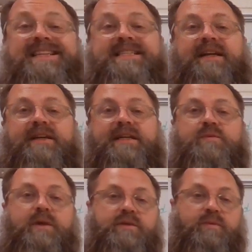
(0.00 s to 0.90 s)
It's telling us
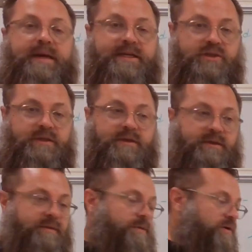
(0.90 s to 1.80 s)
what direction
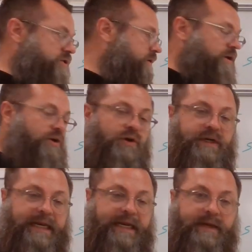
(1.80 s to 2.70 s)
the motion
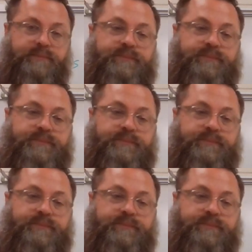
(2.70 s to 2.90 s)
occurred in.